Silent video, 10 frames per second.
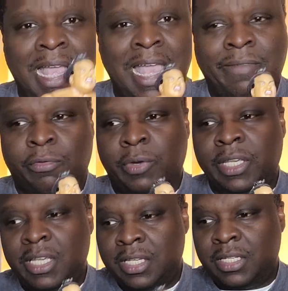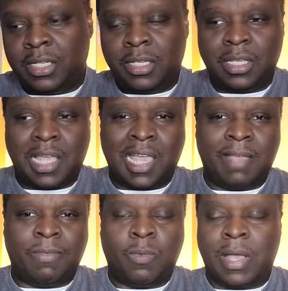I have a Rikishi, I
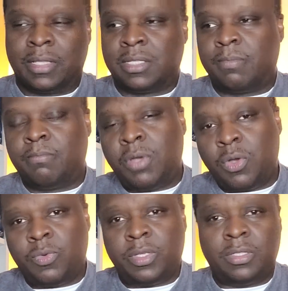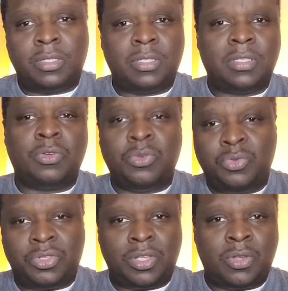have the Wild Samoans,
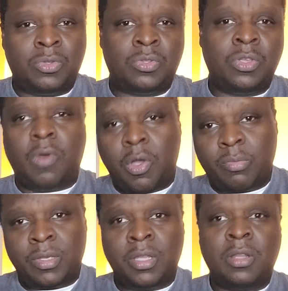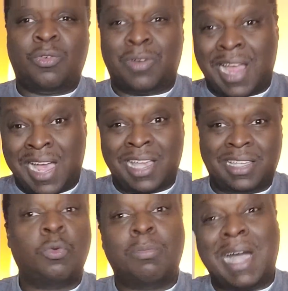Usos, Roman, Rock,
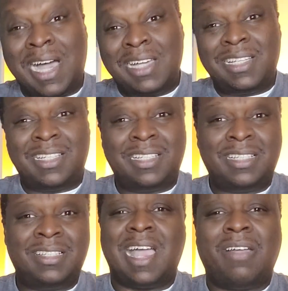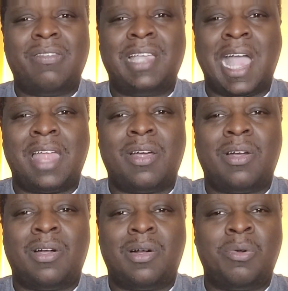Umaga. I've got
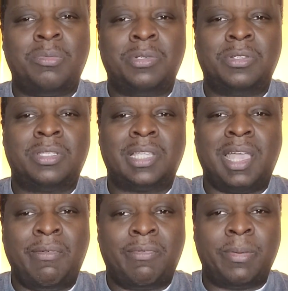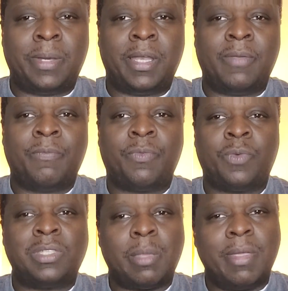almost everybody.
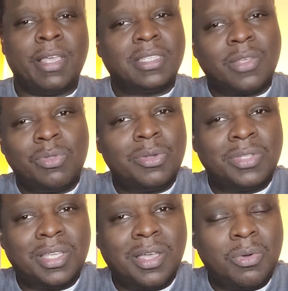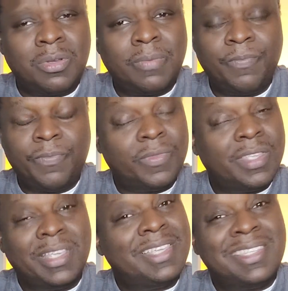Once they make a Solo Sikoa,
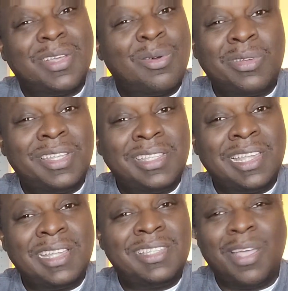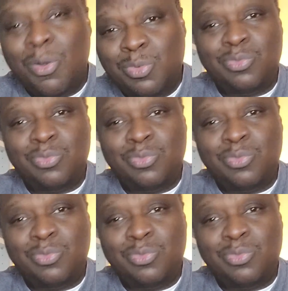he's going in there too.